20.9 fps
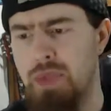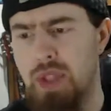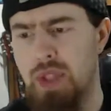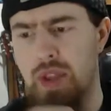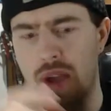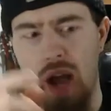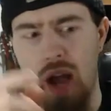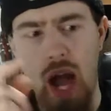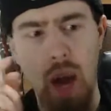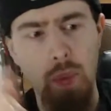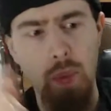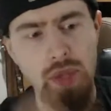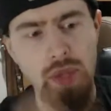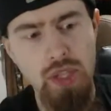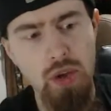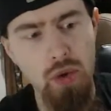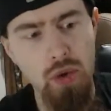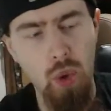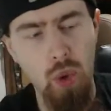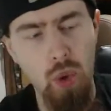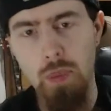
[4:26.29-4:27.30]
I went to go to
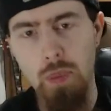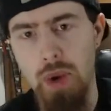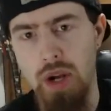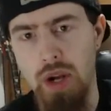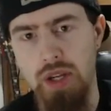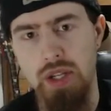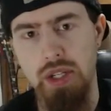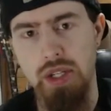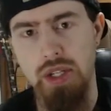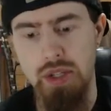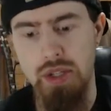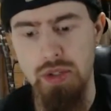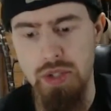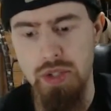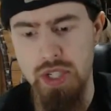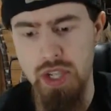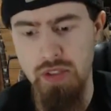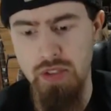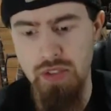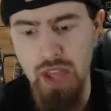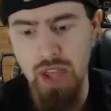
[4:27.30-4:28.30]
Walmart to see
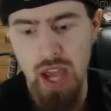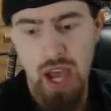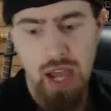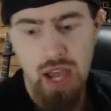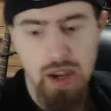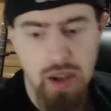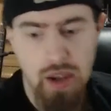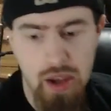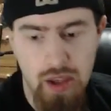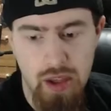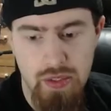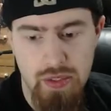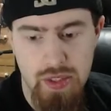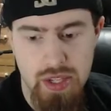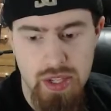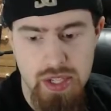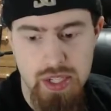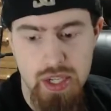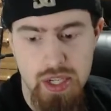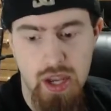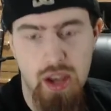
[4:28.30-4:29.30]
if they had uh, this,
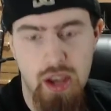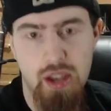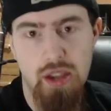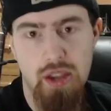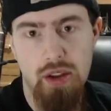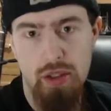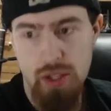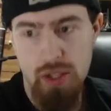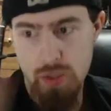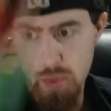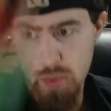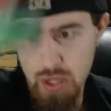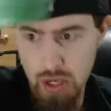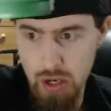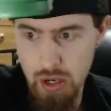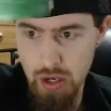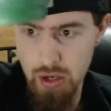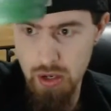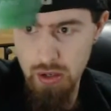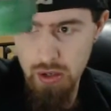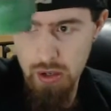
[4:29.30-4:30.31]
uh, you know, this one here,
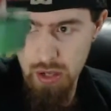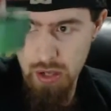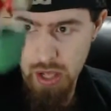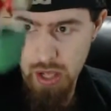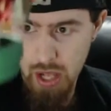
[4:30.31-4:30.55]
okay?